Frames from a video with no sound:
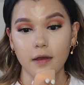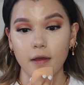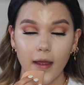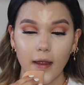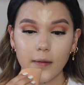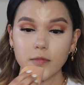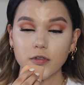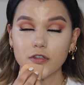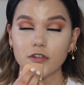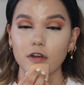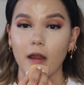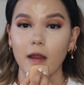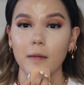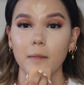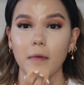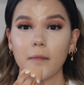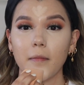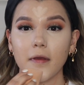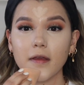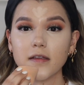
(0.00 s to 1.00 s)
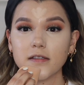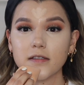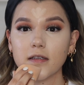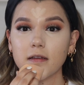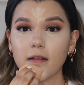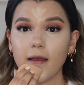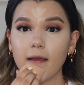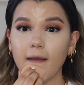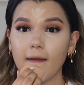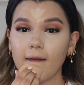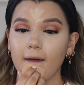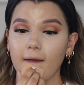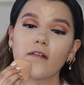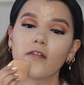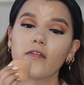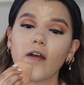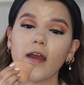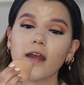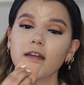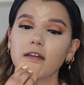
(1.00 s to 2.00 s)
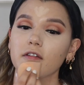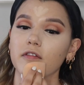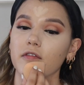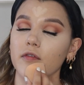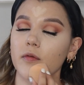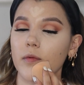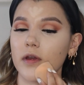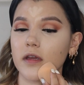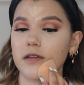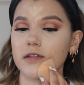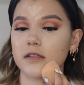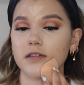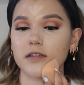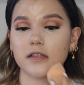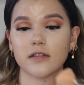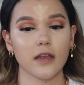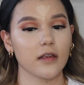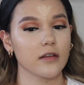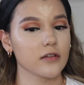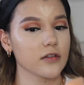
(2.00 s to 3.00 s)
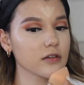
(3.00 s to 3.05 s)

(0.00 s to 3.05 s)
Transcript: I'm trying my best to like find different ways to stay